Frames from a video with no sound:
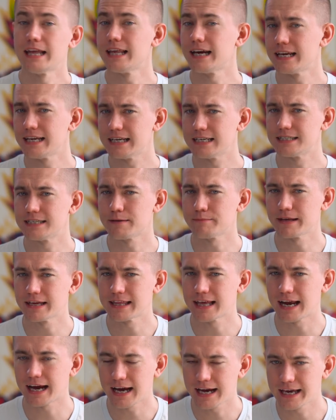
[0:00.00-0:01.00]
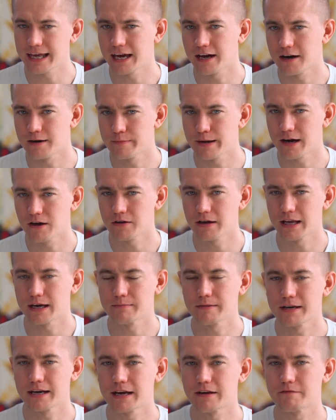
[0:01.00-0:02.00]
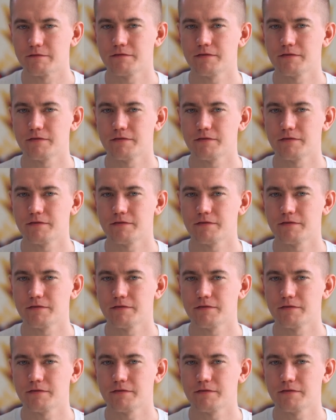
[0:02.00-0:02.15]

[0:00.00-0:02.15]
And then in something that I care about, and I'm going to get